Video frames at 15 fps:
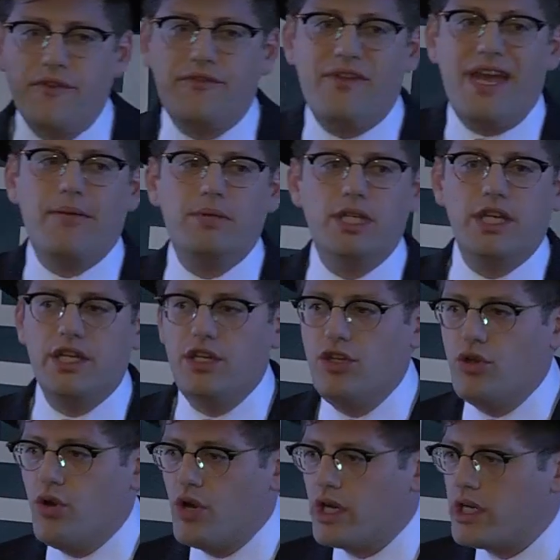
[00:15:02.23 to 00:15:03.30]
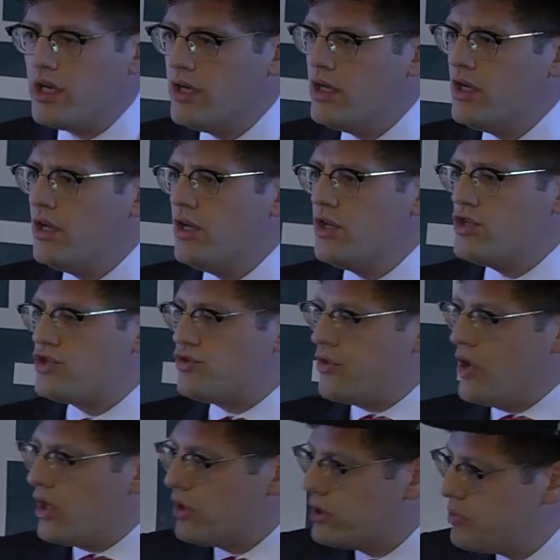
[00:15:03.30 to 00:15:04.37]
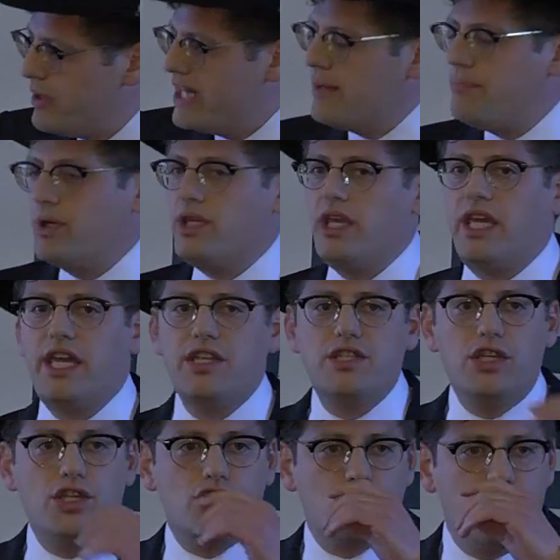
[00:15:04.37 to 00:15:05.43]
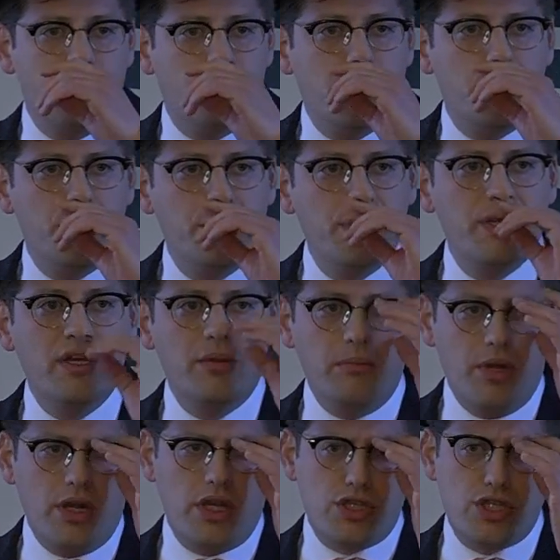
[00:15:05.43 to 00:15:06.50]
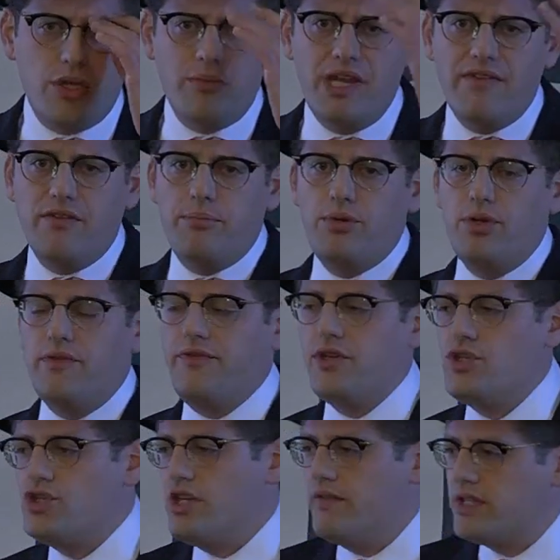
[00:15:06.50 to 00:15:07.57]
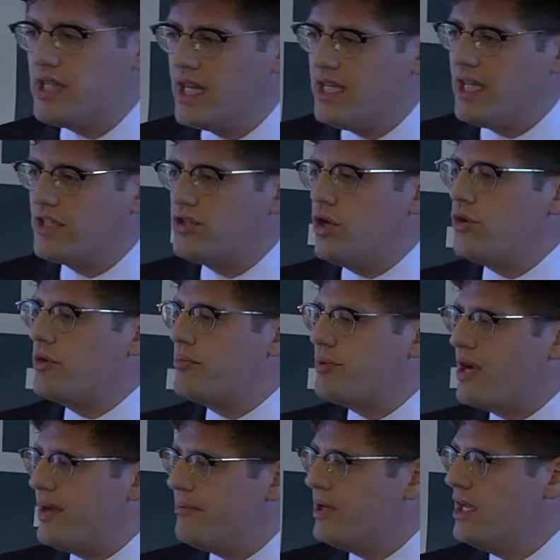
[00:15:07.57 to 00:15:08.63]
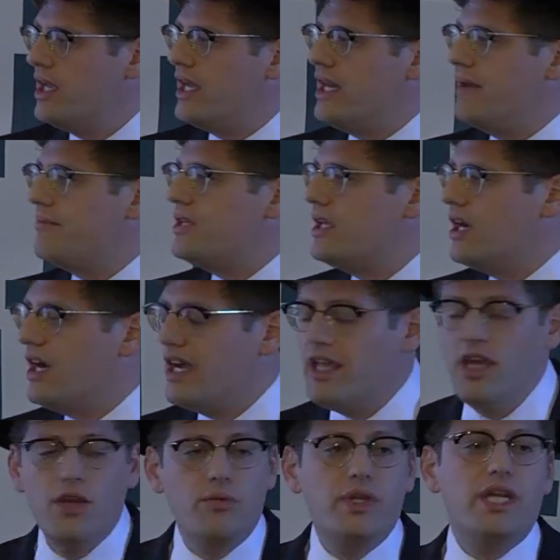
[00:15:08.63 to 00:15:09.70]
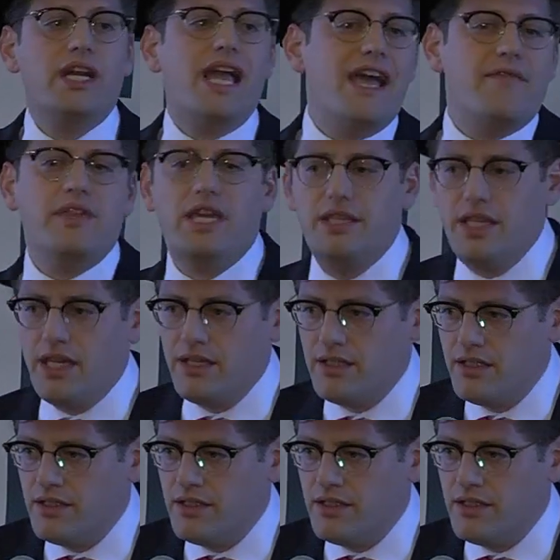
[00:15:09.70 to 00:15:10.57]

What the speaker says: your family in New York, struggled where to put your kids in yeshiva. Baruch Hashem, we have a beautiful yeshiva today like Torah Prep and MTI. We didn't have that then.